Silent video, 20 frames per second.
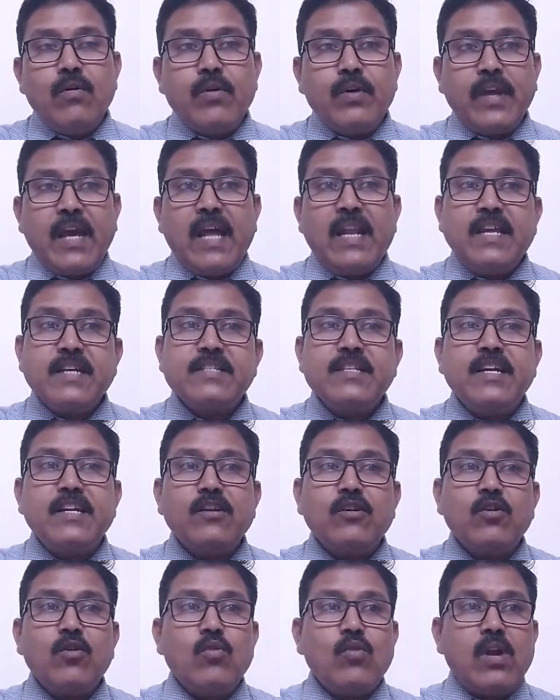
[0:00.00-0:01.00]
calyx
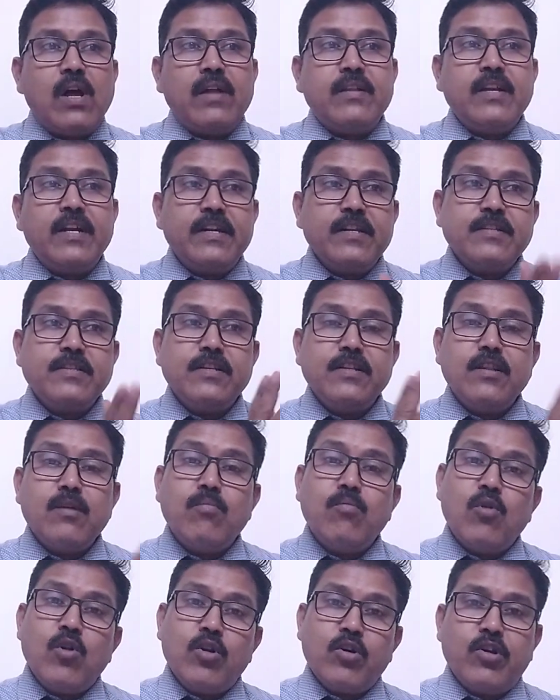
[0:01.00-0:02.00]
and corolla, that is in the
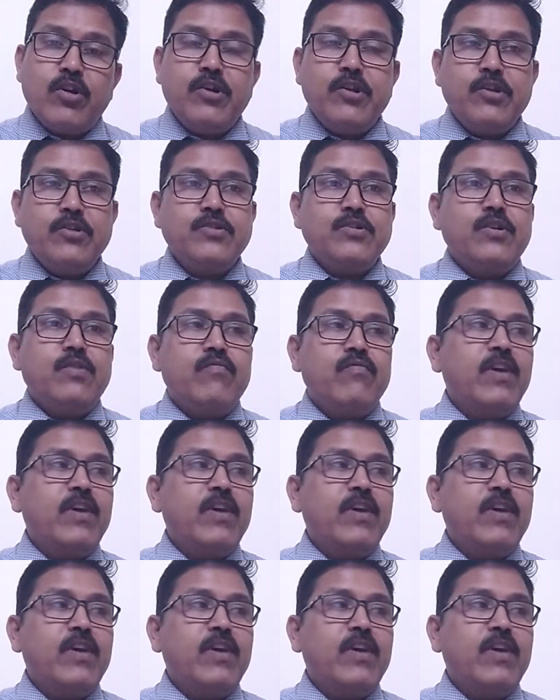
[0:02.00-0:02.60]
bud condition.